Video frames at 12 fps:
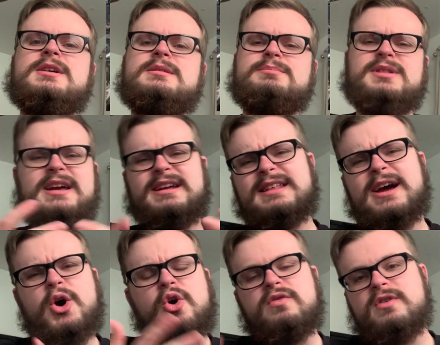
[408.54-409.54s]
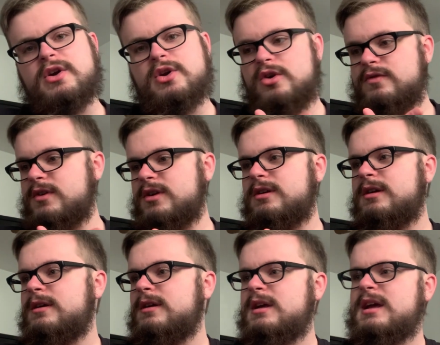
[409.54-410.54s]
playing that over and over,
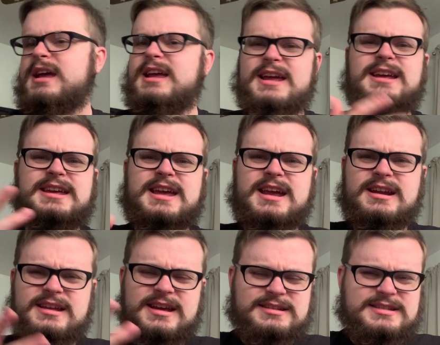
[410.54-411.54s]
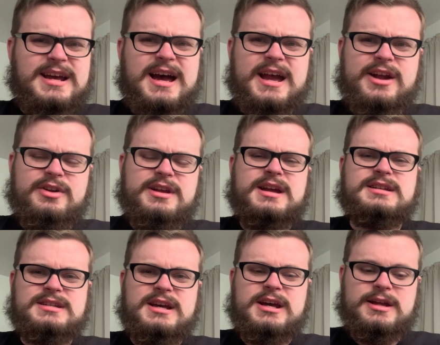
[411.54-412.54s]
it can get tiring at
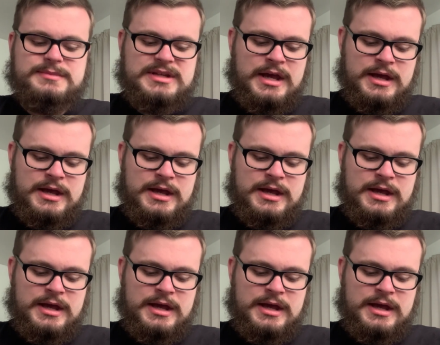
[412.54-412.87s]
times.